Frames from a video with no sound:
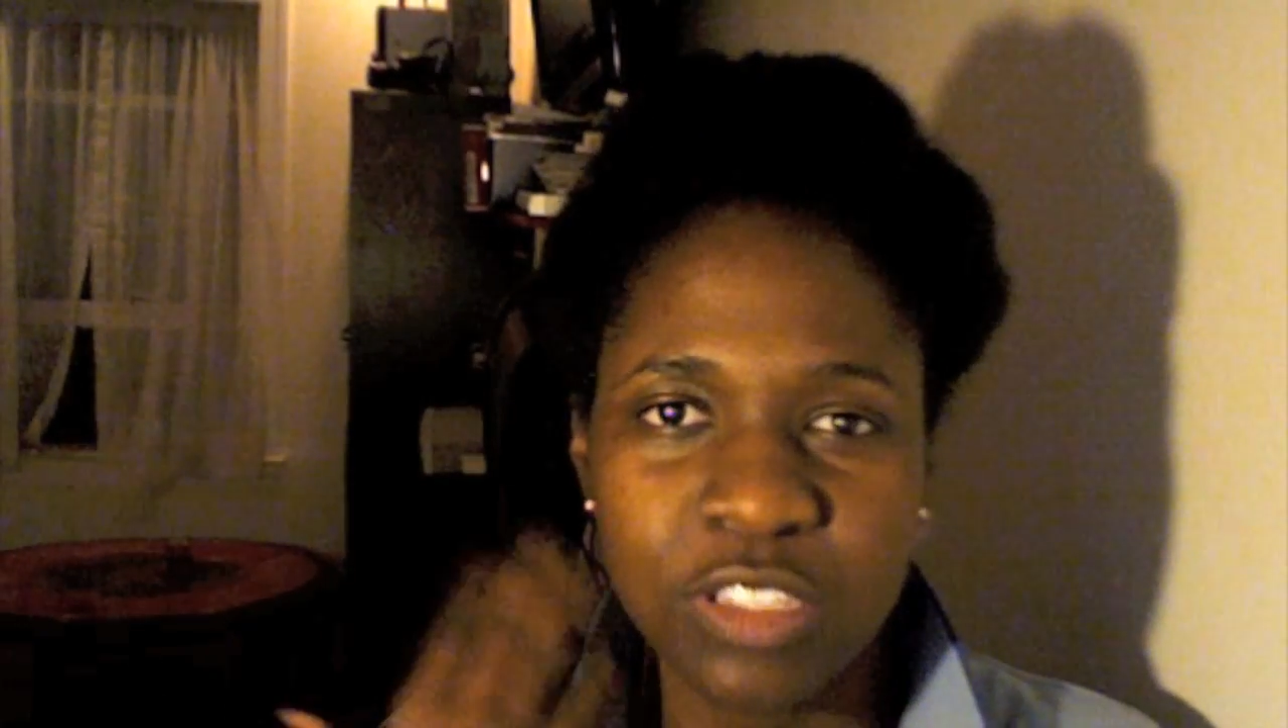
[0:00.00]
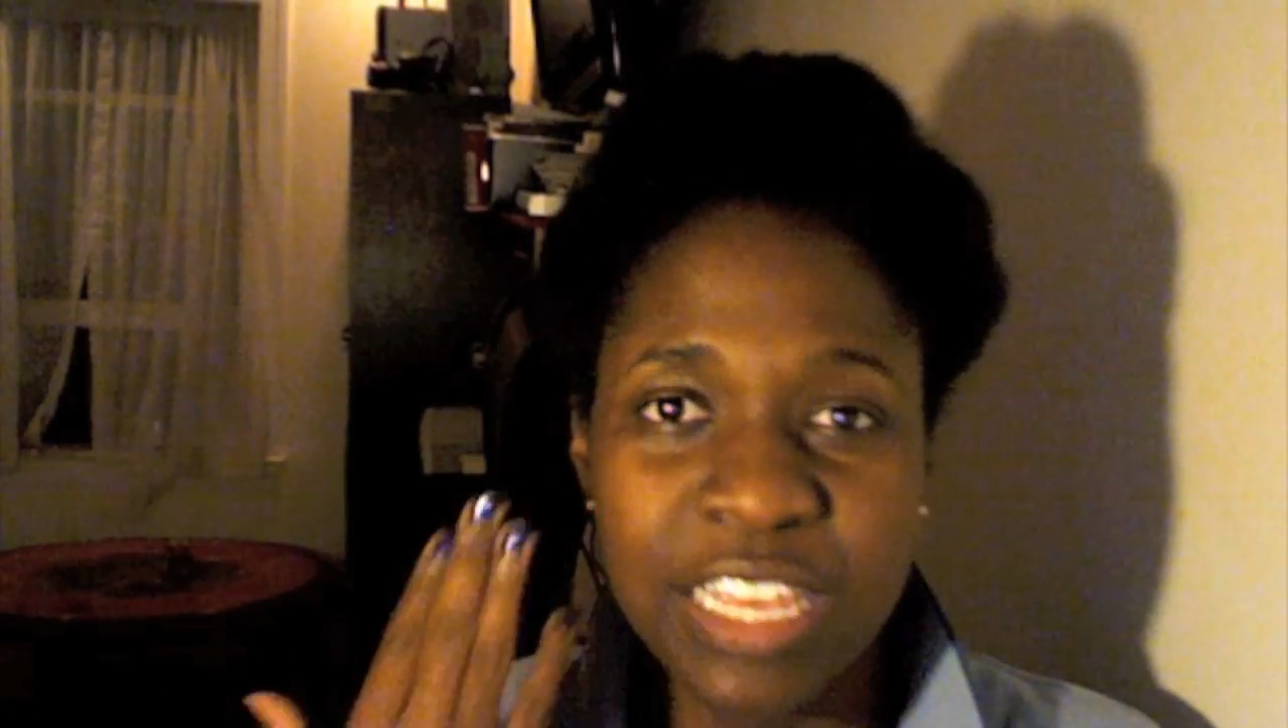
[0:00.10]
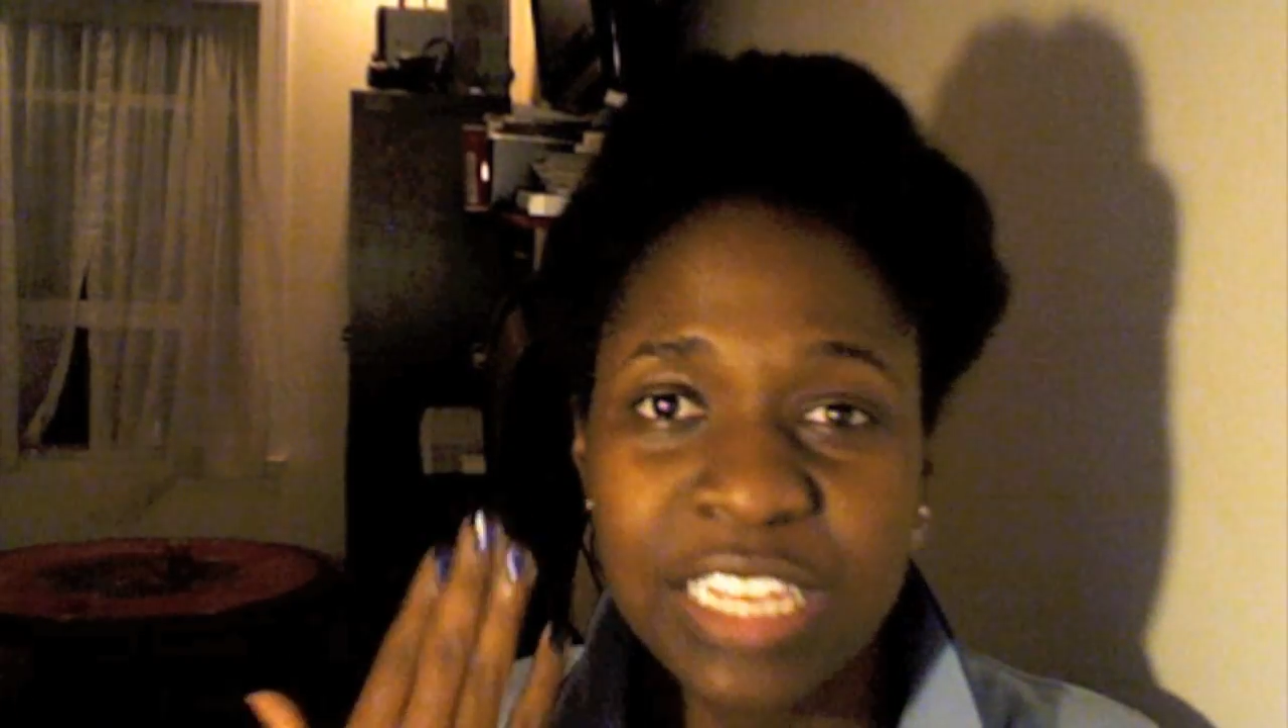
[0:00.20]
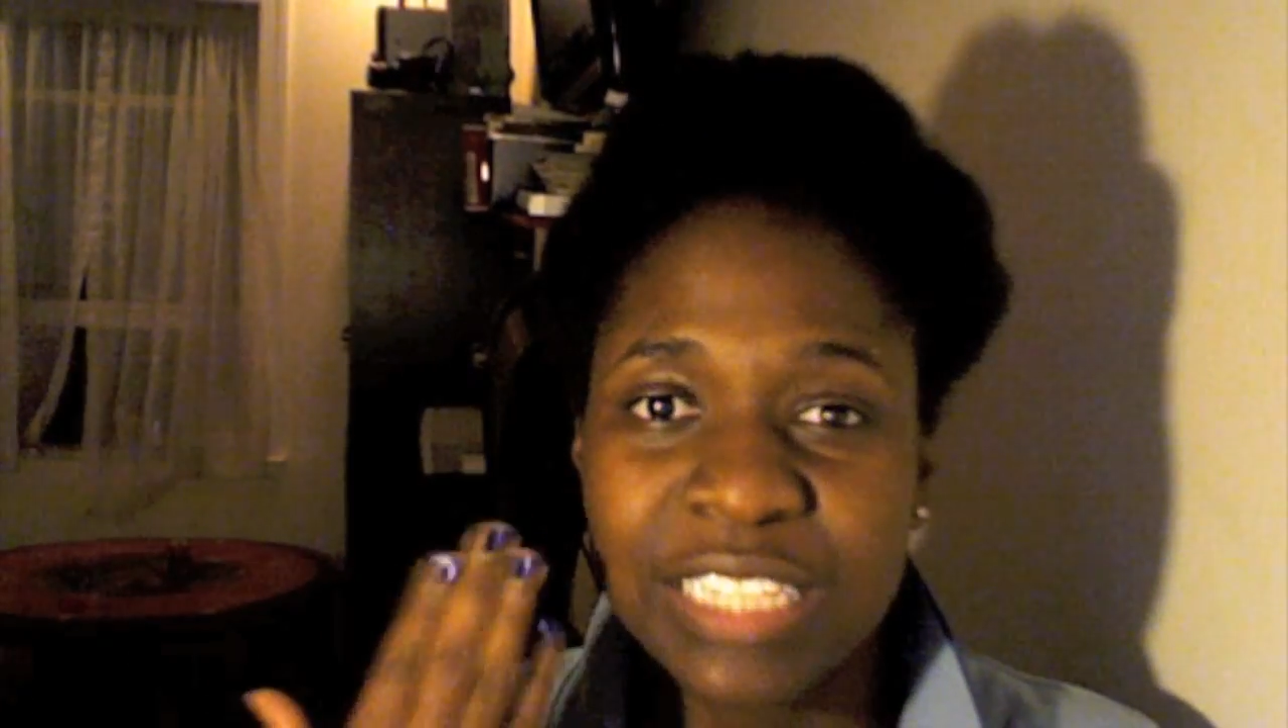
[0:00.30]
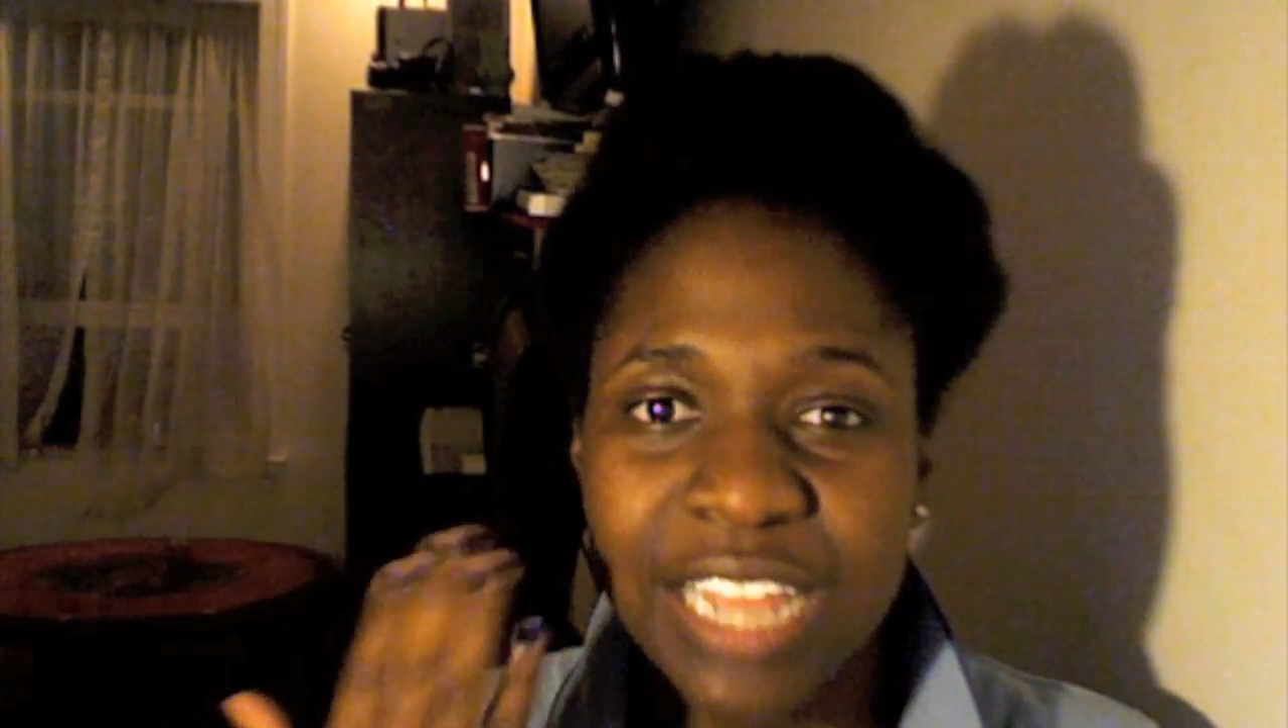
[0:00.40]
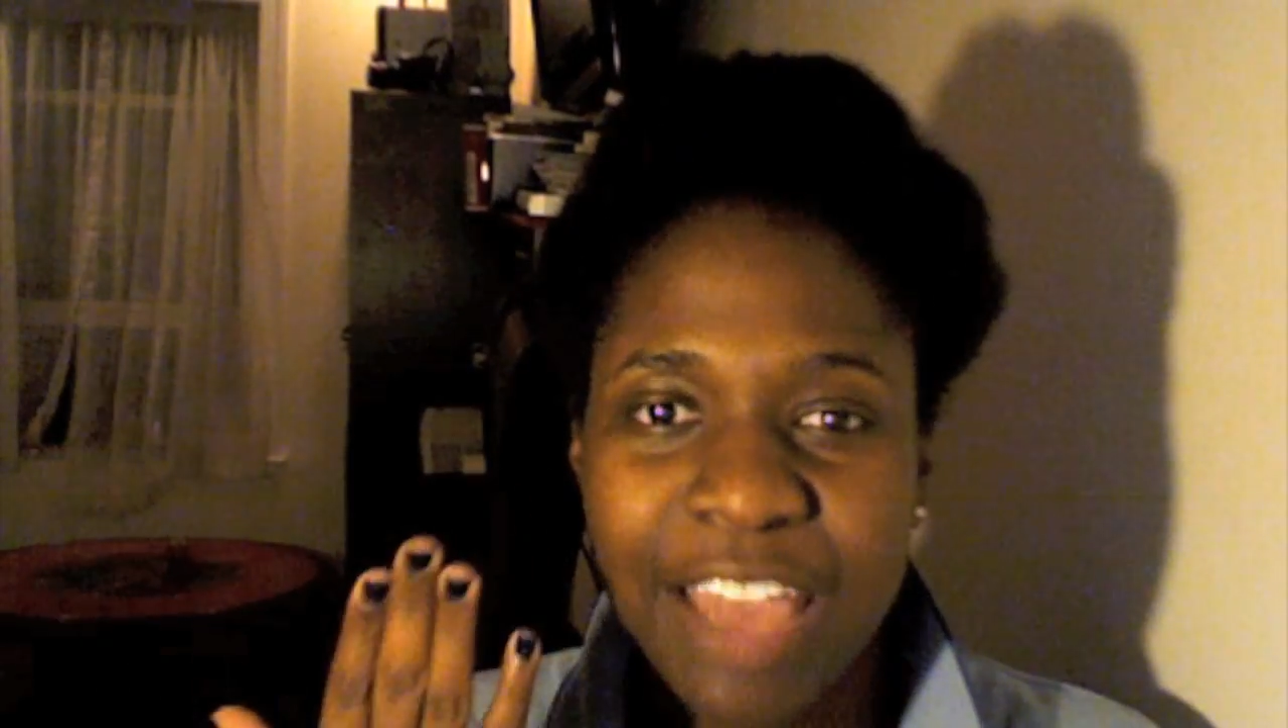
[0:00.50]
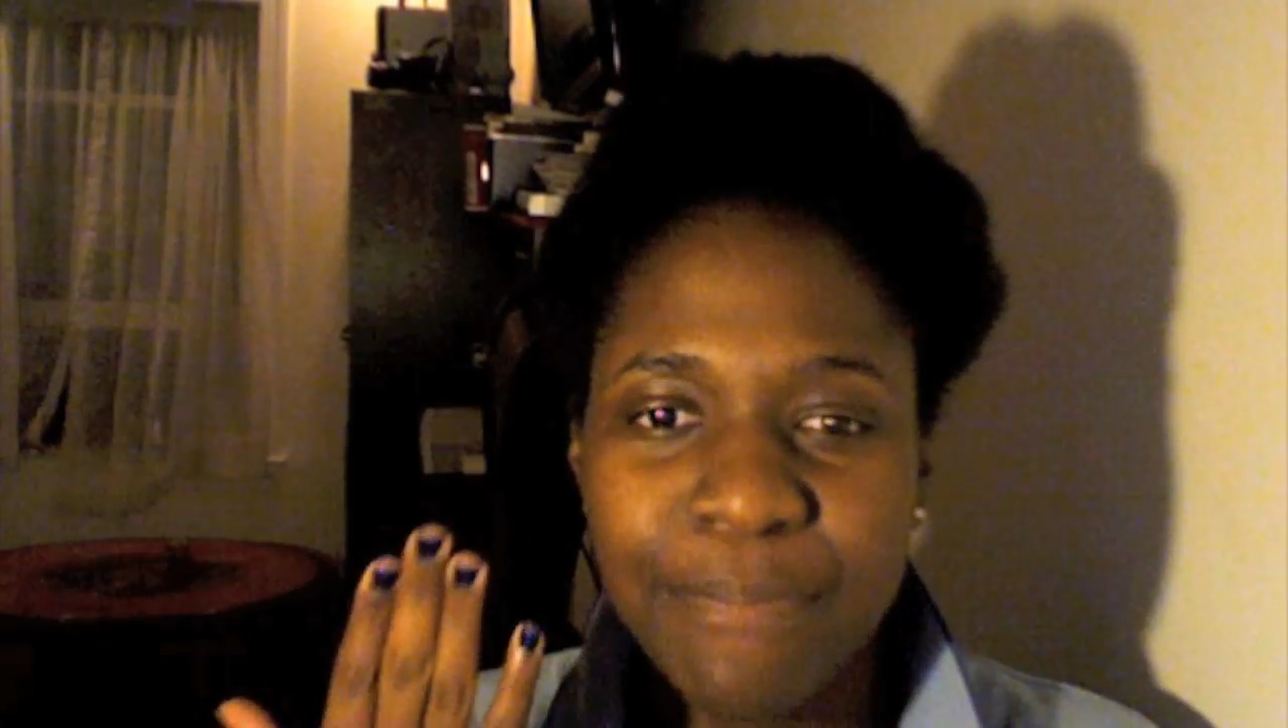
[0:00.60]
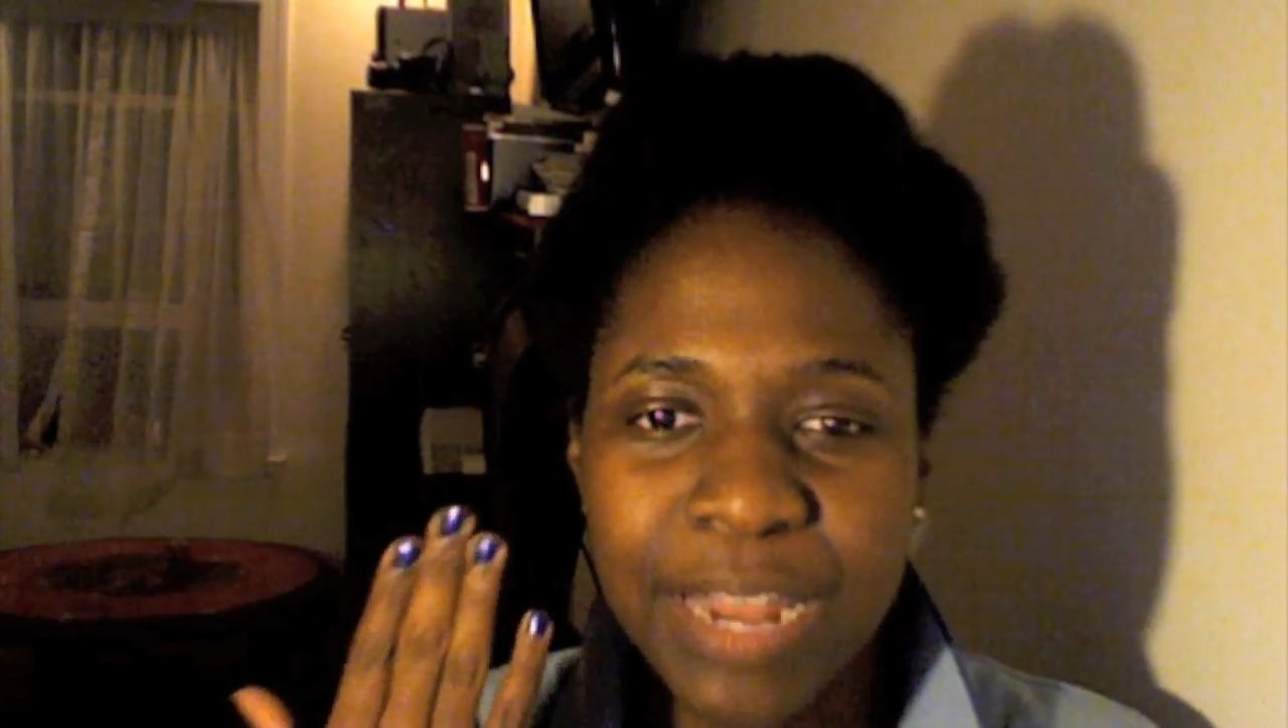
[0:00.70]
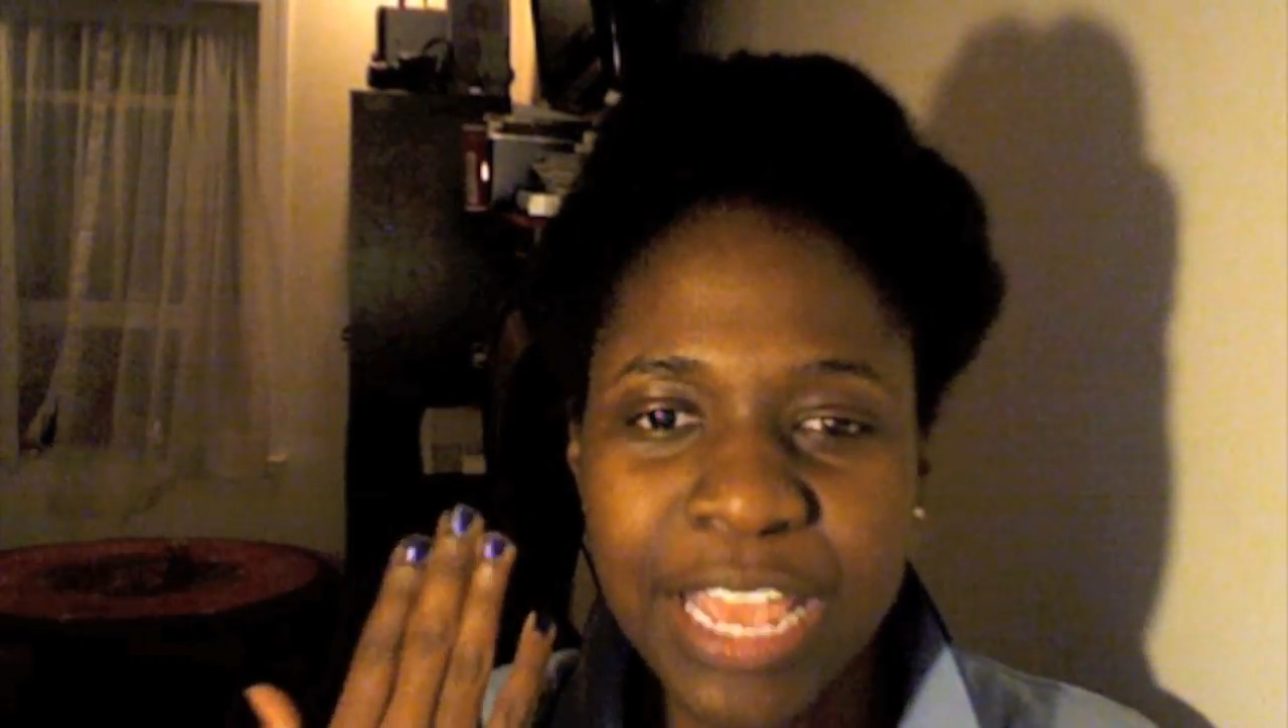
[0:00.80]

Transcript: things that have been